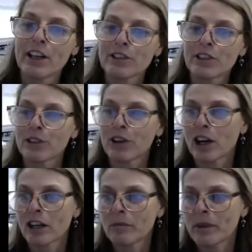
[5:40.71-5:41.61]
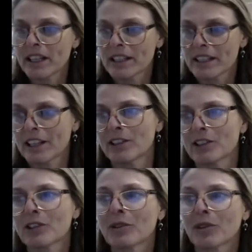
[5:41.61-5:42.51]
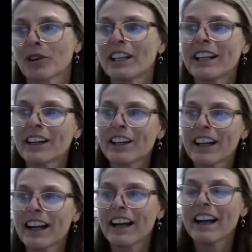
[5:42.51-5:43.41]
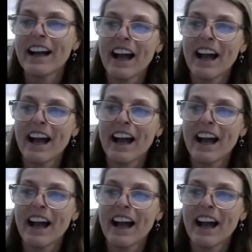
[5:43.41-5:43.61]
So your armpits and your groin area